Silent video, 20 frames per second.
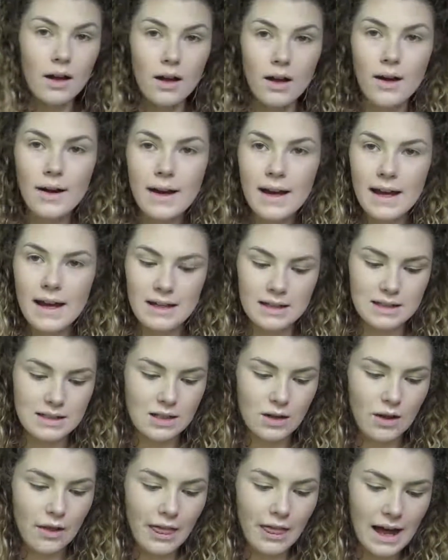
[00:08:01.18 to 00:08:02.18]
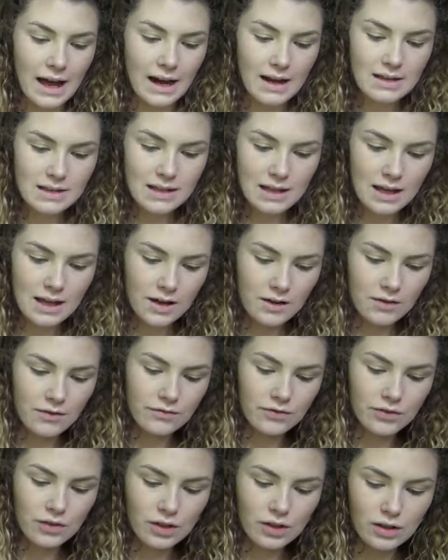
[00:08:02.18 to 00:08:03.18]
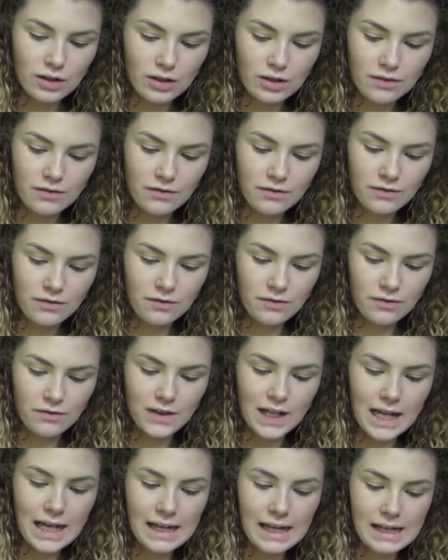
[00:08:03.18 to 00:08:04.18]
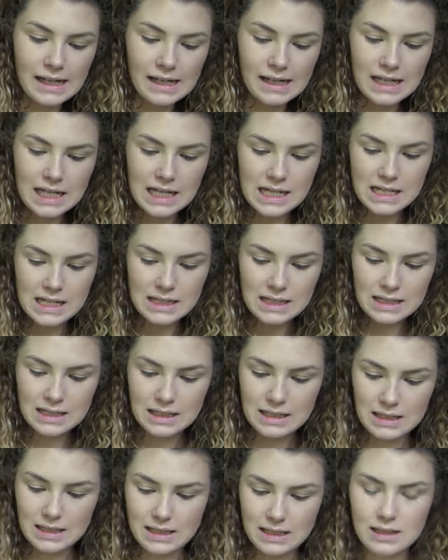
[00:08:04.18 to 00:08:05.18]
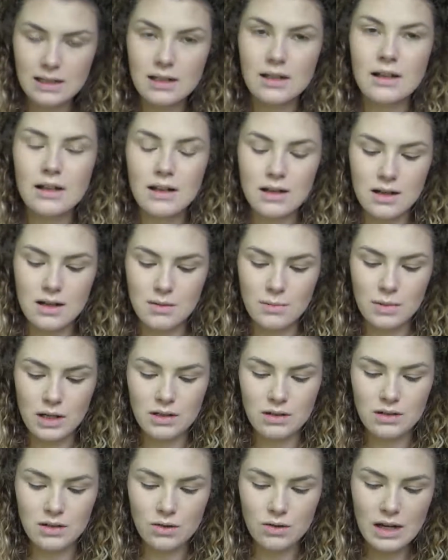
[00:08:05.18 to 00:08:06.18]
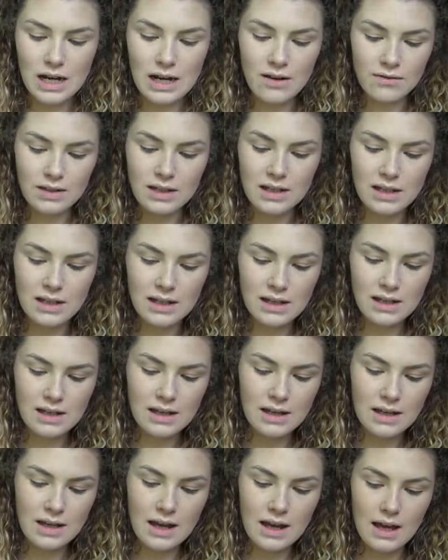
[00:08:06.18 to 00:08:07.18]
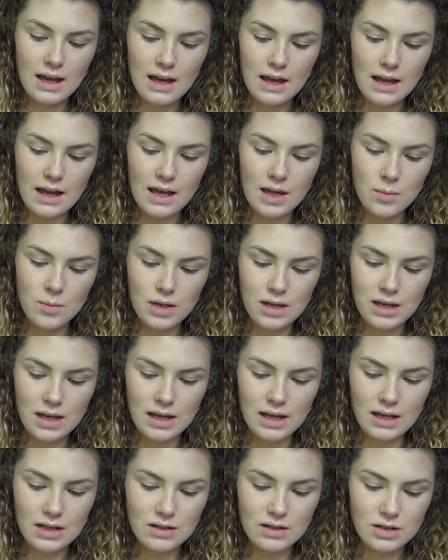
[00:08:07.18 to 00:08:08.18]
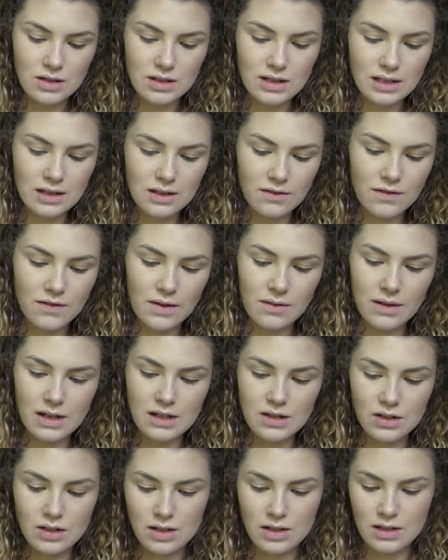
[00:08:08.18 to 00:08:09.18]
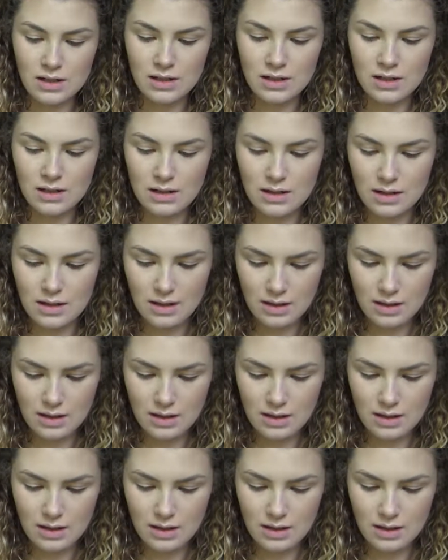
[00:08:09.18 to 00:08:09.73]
Okay, so that is it for face. I do have the ABH, it's like the foundation